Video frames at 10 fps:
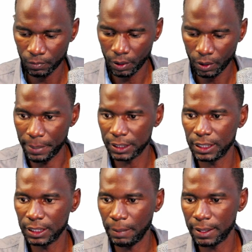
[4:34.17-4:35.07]
base
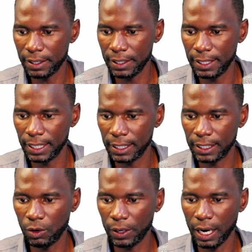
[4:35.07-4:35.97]
number three. Then click
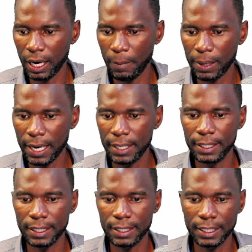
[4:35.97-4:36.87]
on apply, then
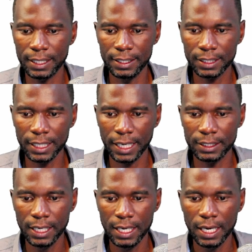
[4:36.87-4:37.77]
click inside.
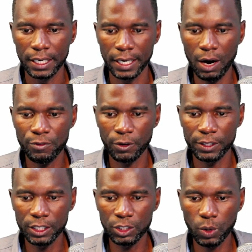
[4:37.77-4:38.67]
Now for
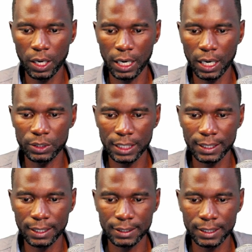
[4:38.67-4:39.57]
this one, I'll just
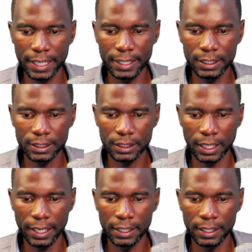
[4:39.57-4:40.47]
assign it
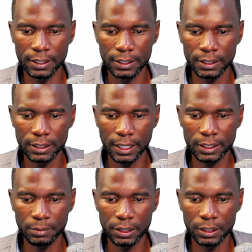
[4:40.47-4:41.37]
and let
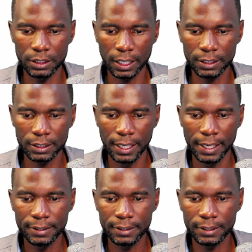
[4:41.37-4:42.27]
me just
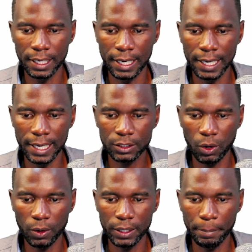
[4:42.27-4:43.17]
select all
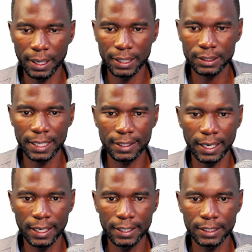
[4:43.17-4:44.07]
the bars like
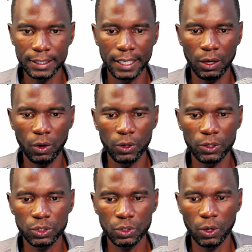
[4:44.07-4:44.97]
that and I'll
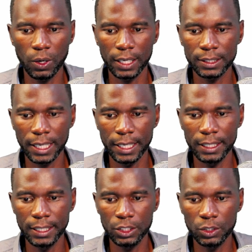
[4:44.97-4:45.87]
also assign
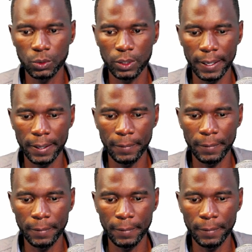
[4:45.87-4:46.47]
it to the